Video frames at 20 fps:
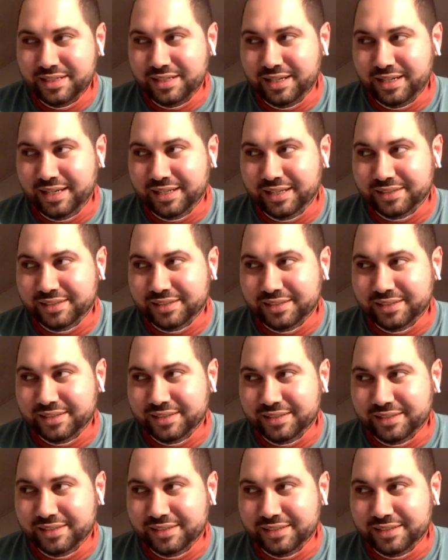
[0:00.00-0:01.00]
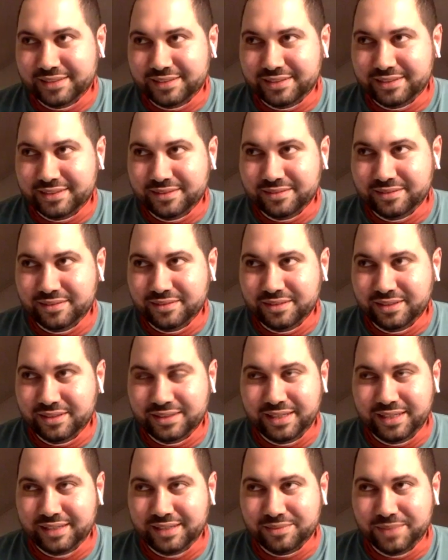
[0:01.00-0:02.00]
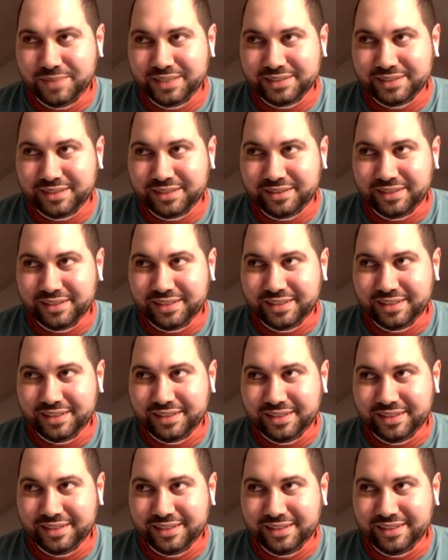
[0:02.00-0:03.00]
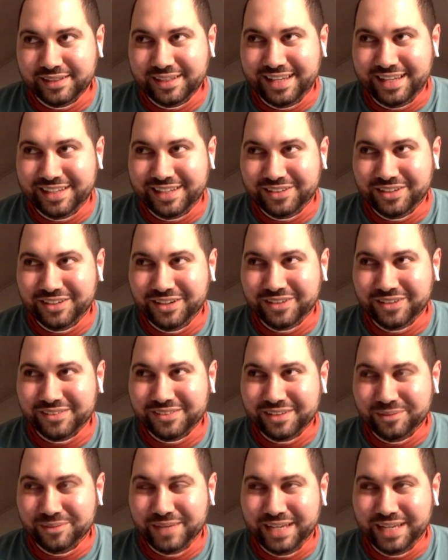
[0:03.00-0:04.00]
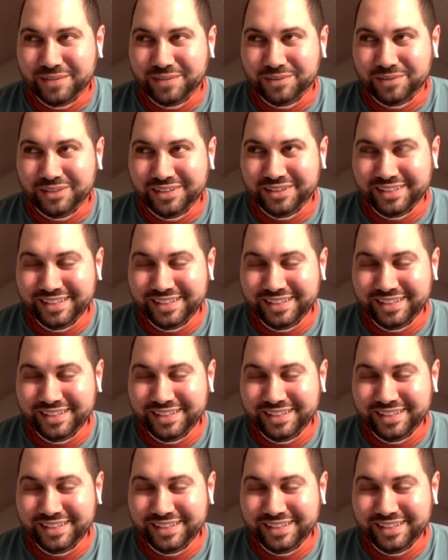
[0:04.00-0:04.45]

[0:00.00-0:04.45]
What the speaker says: and that's basically the Bible